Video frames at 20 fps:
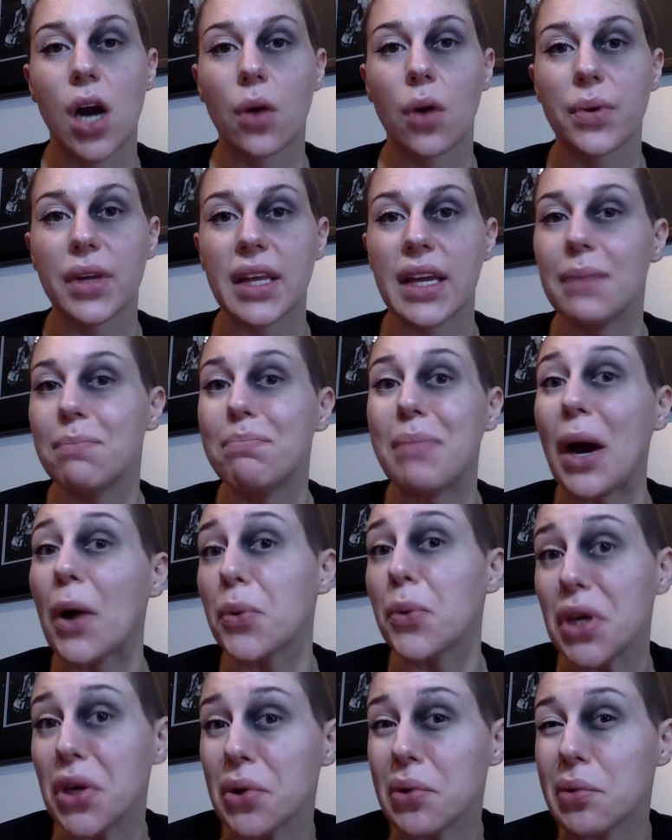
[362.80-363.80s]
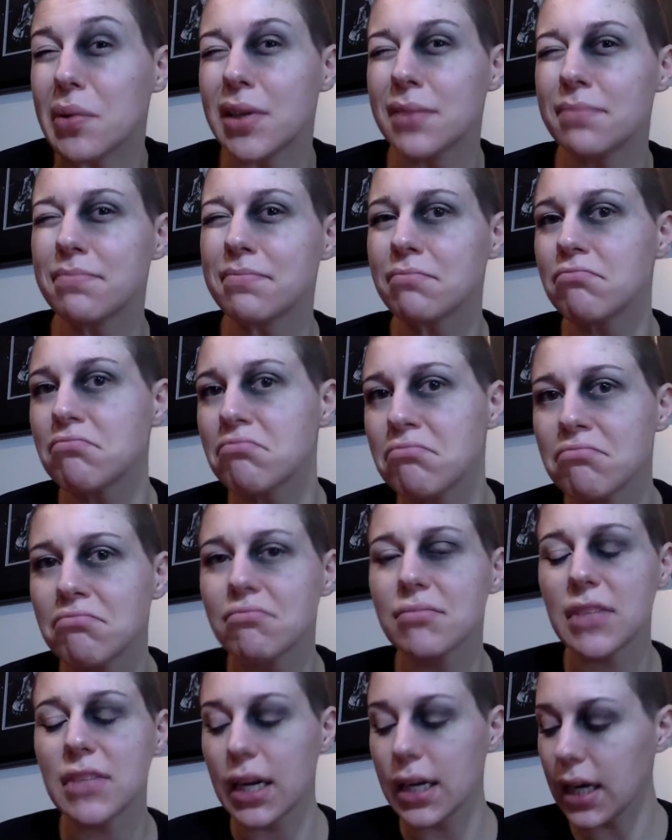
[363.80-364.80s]
not really about you
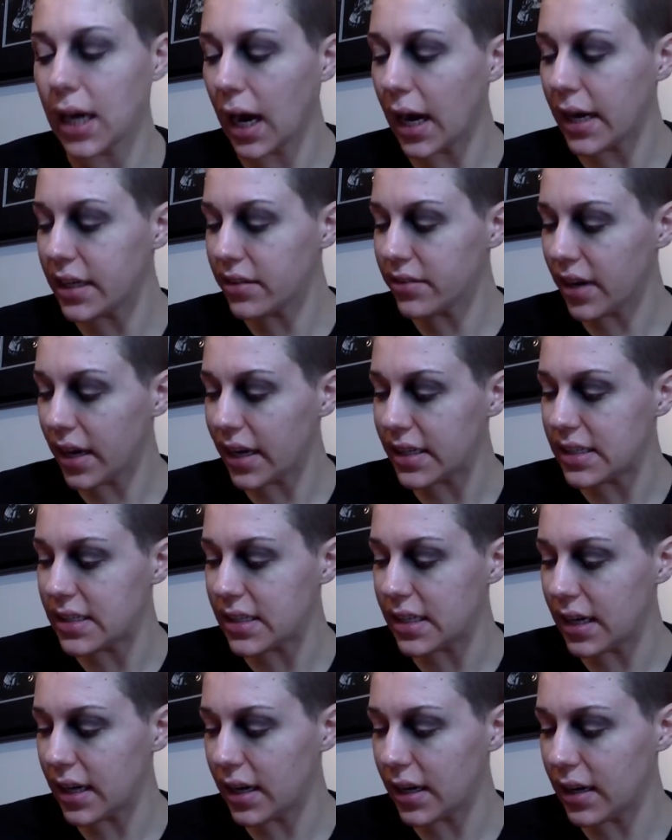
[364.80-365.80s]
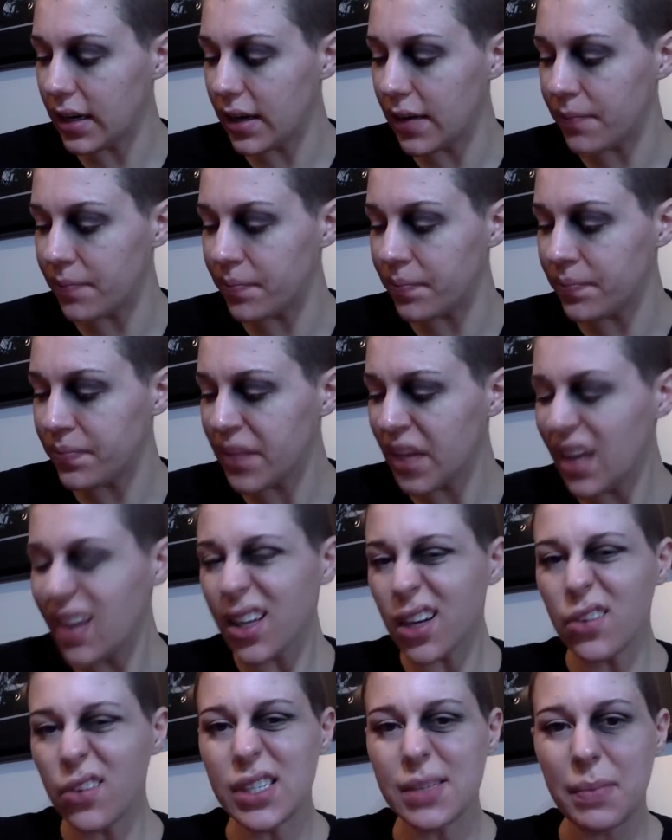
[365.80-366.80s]
kind of idea. And
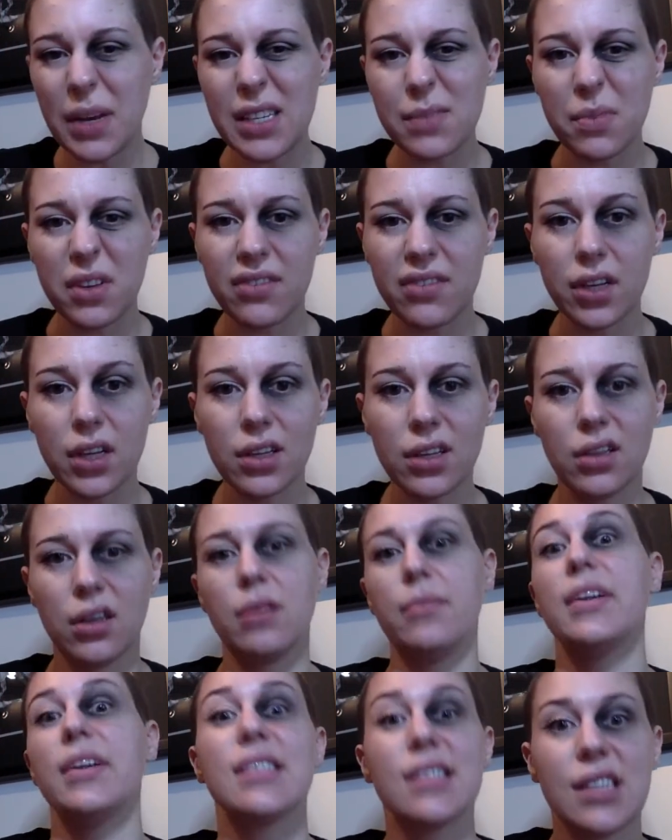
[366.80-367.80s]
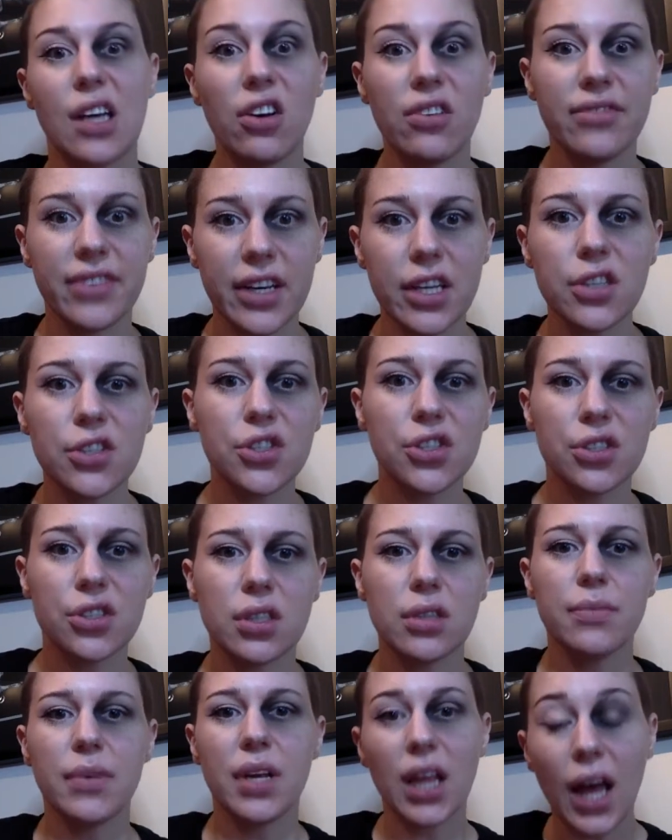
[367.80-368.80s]
it always makes me feel a little bit selfish
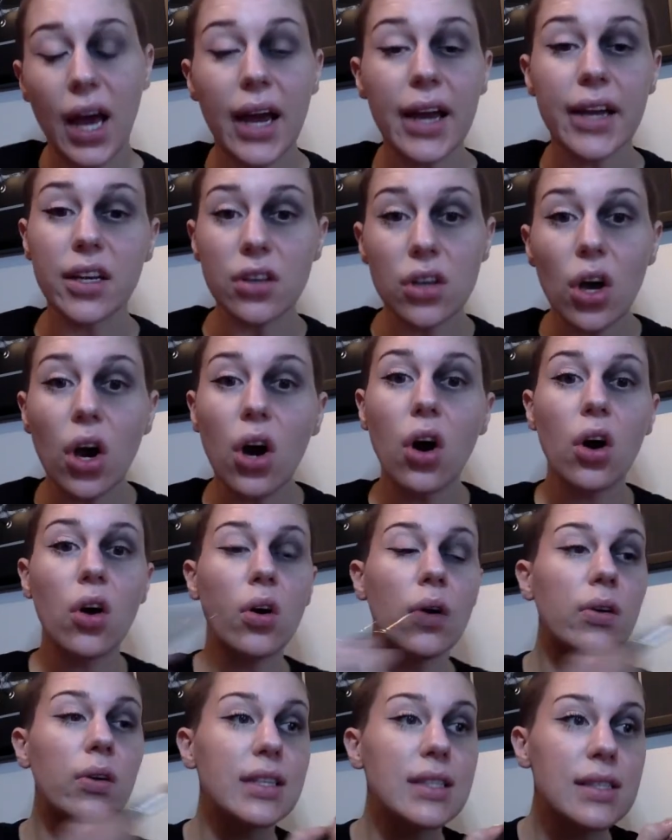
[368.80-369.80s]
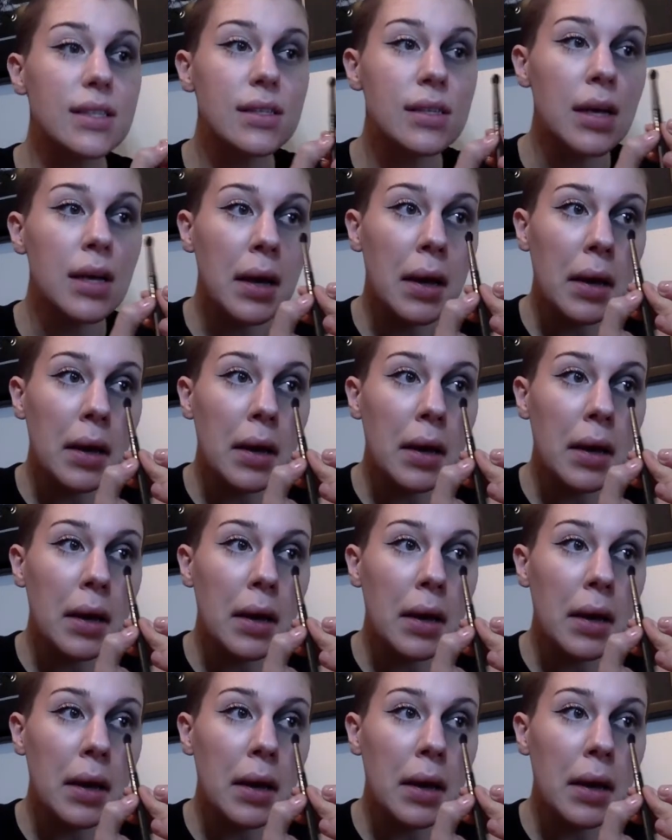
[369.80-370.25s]
to be like, no, it's,